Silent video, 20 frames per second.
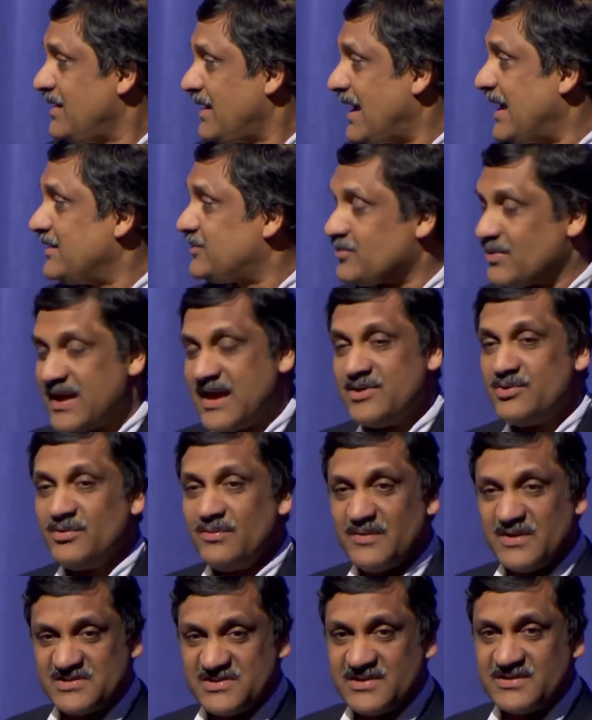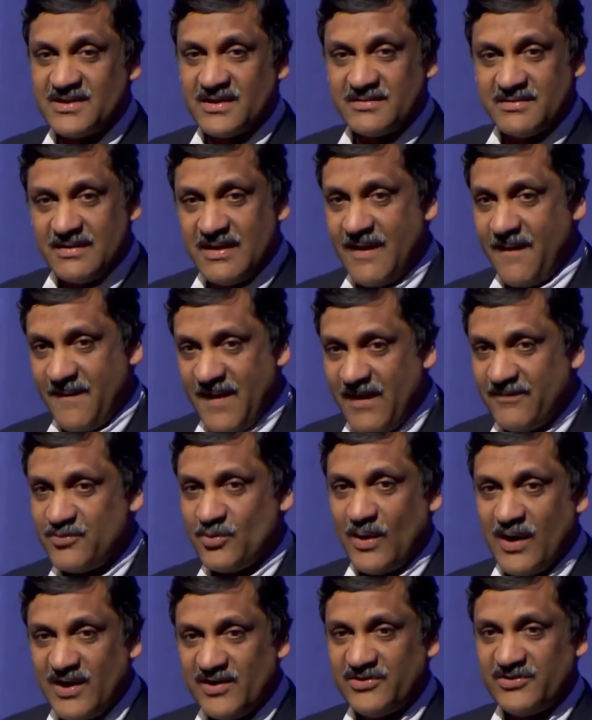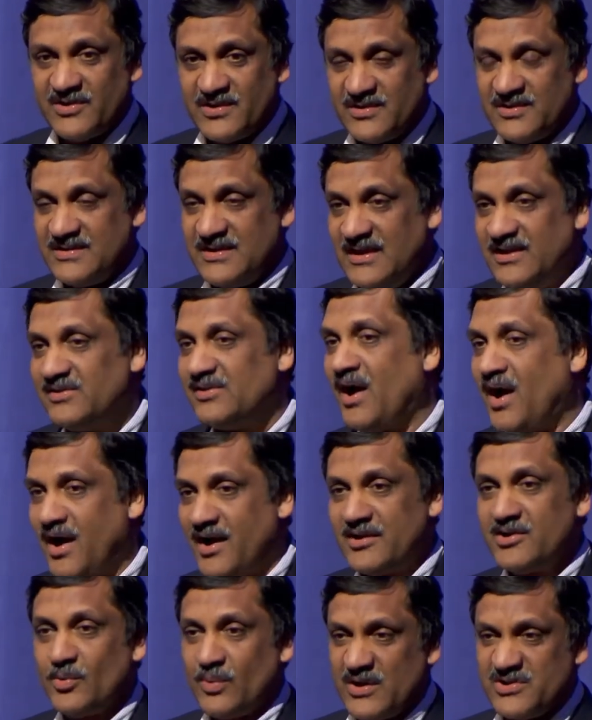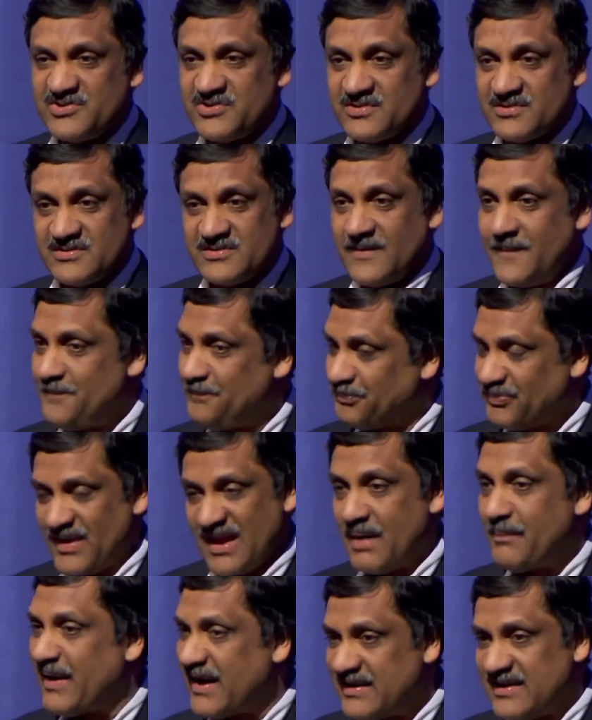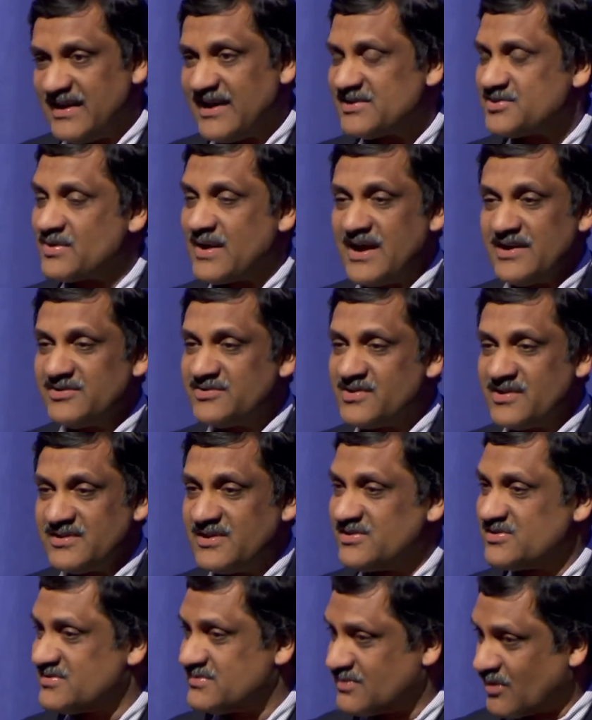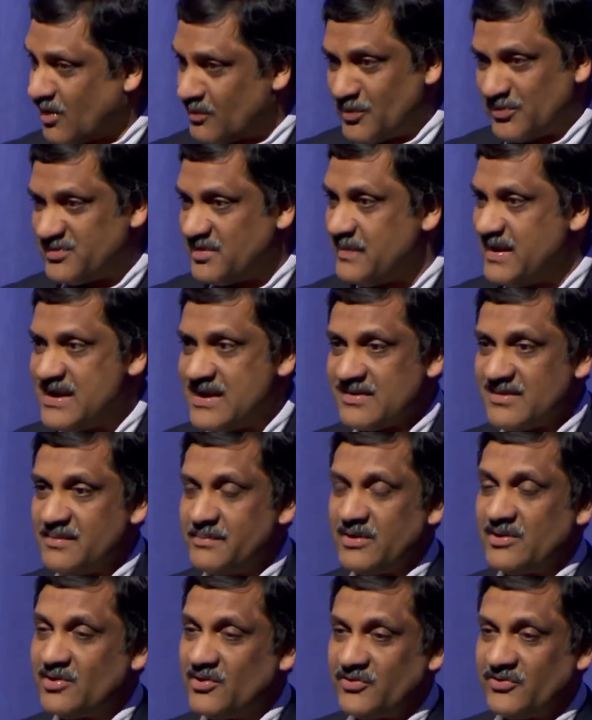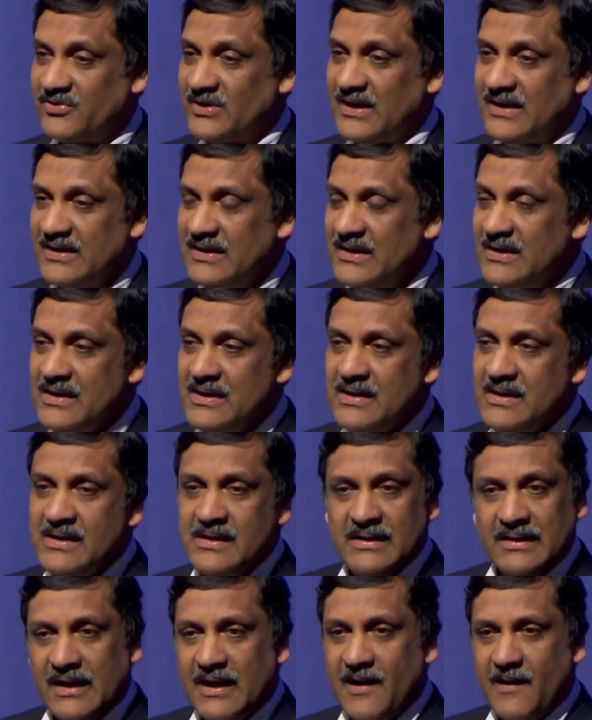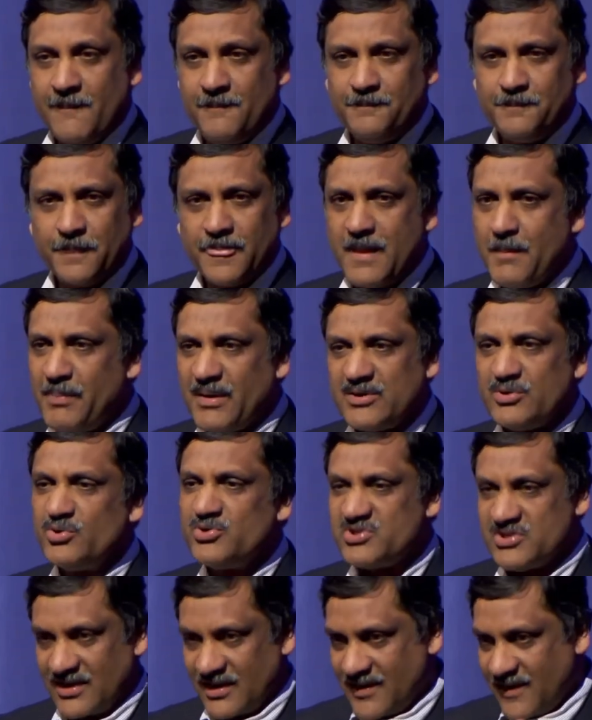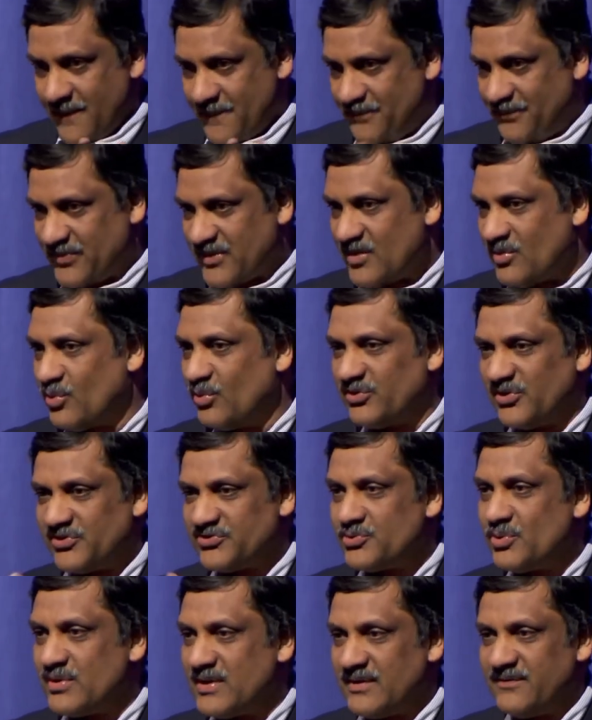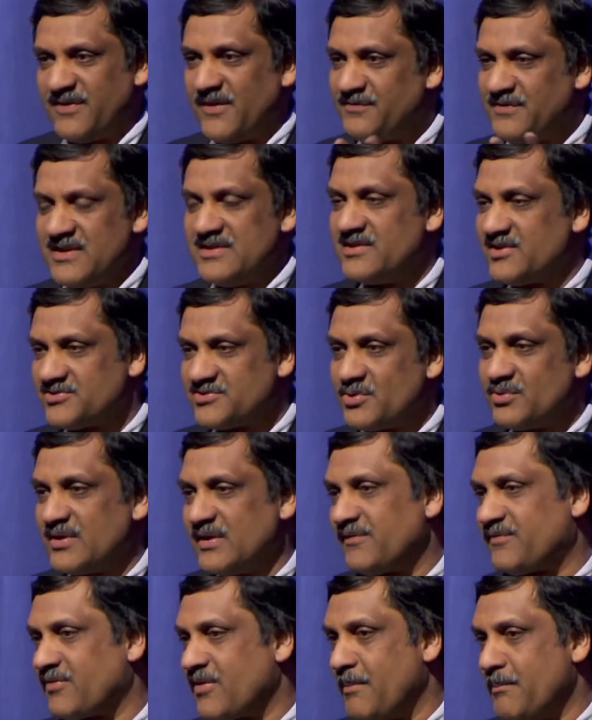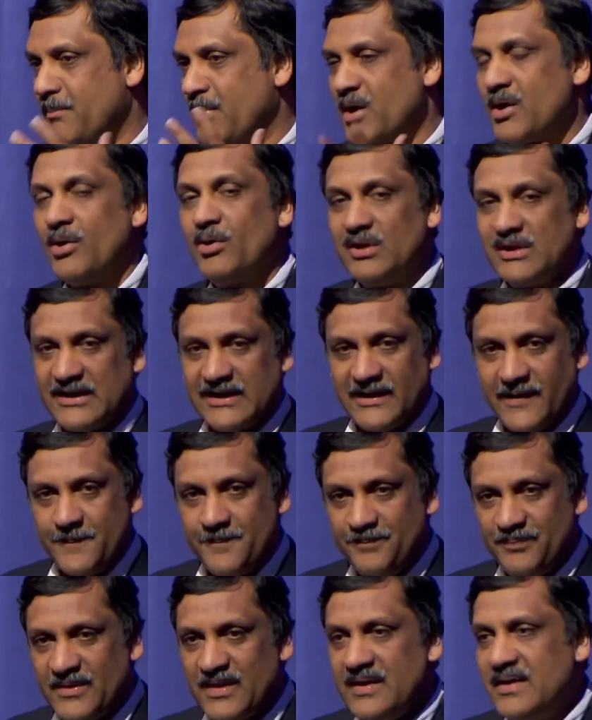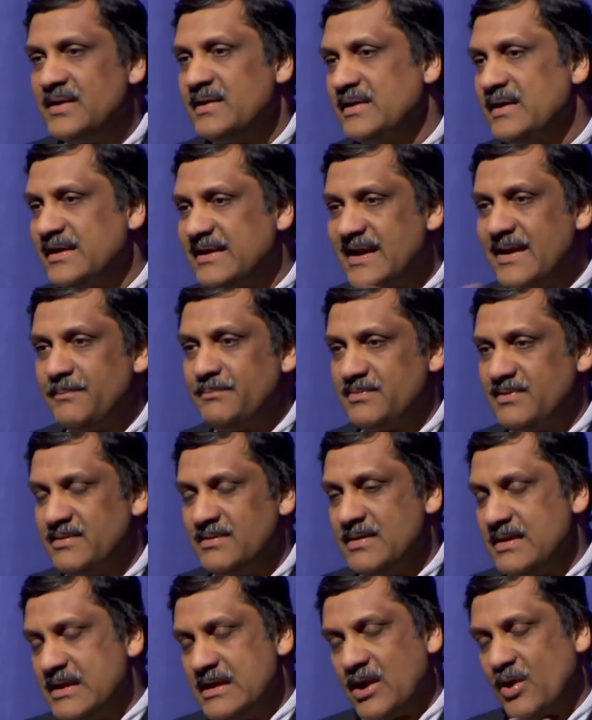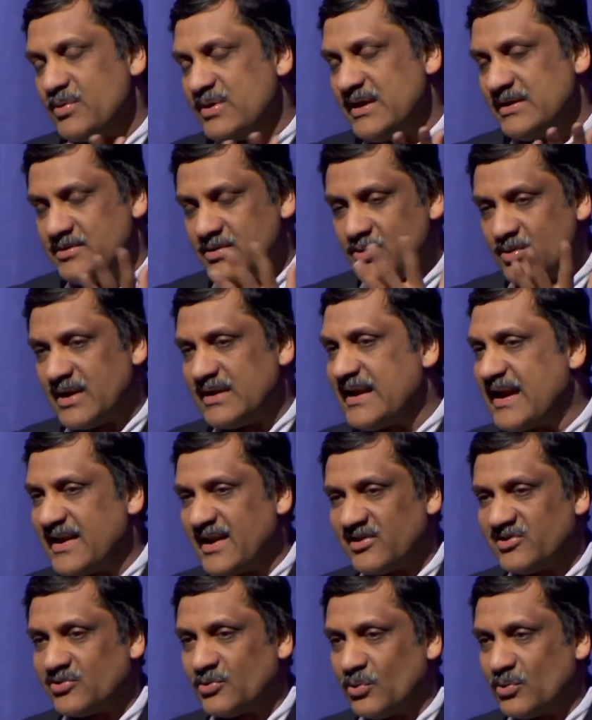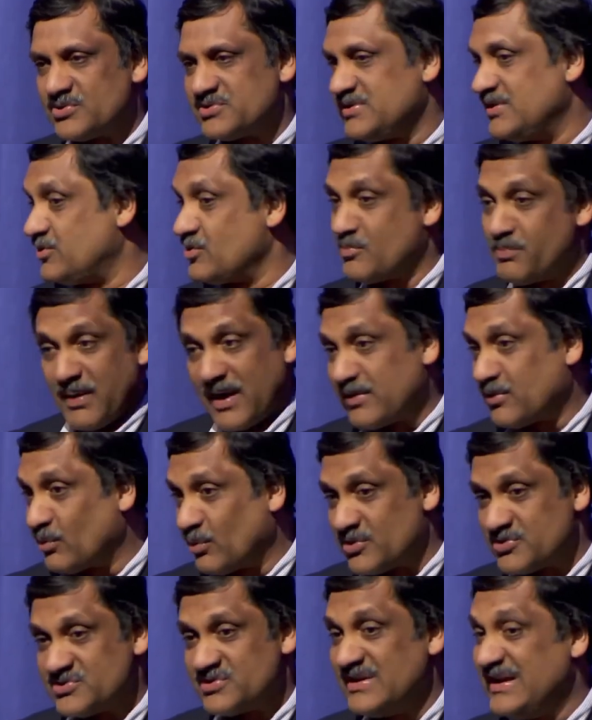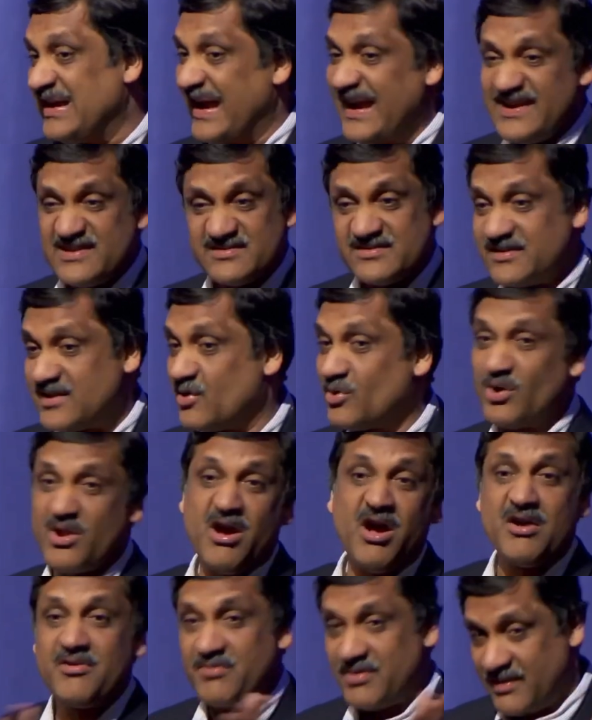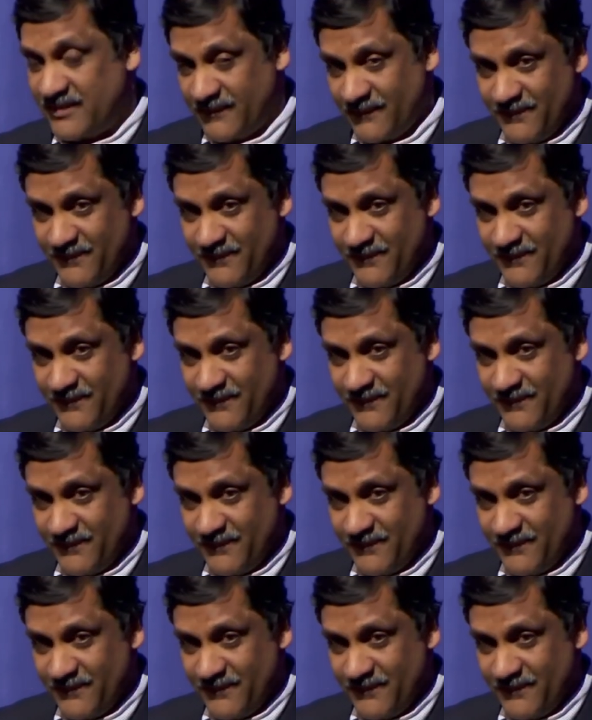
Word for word: And today, universities have to answer these hard questions. MIT has to answer this almost immediately because the Batushig, who's a student, 15-year student from Mongolia, he came, you know, he took an edX course, he took my course, he aced it, he got 100